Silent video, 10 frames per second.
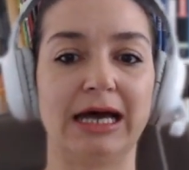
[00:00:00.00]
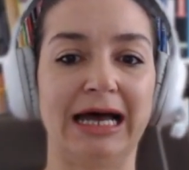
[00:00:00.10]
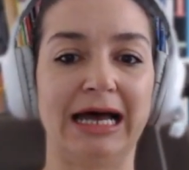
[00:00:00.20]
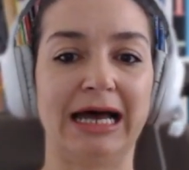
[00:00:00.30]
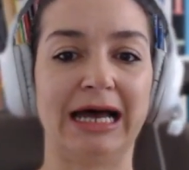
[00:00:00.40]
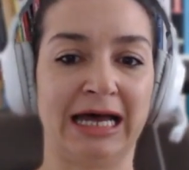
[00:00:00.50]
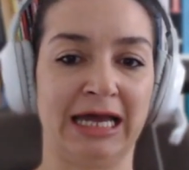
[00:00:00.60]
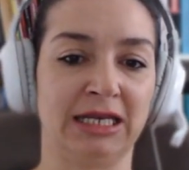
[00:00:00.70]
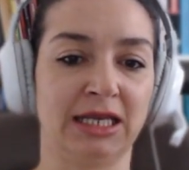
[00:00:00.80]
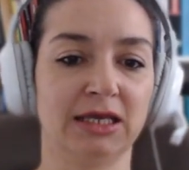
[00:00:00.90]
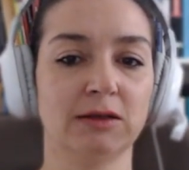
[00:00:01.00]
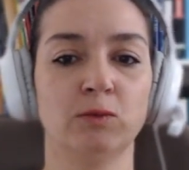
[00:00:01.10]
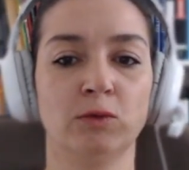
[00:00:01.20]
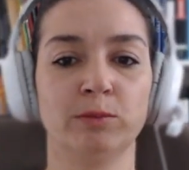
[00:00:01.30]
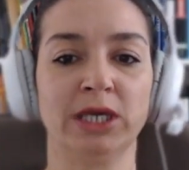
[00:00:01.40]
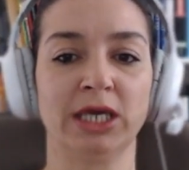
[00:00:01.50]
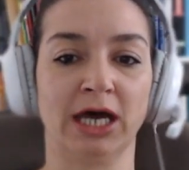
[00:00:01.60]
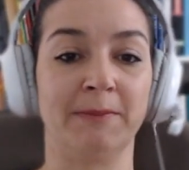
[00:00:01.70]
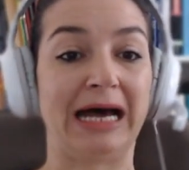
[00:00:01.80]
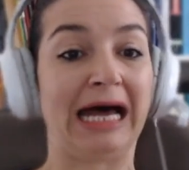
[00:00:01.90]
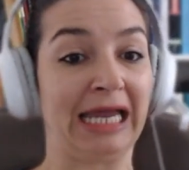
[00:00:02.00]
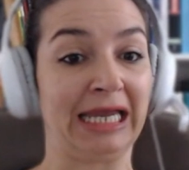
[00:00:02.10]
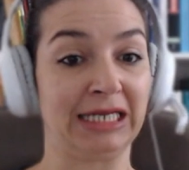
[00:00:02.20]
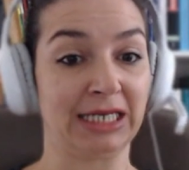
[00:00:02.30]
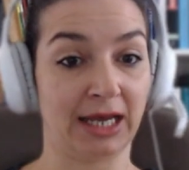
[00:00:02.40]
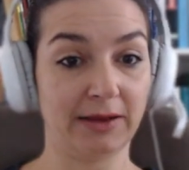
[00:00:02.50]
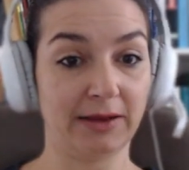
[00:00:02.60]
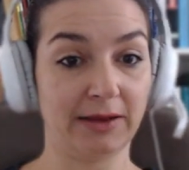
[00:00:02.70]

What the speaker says: eine will become einer,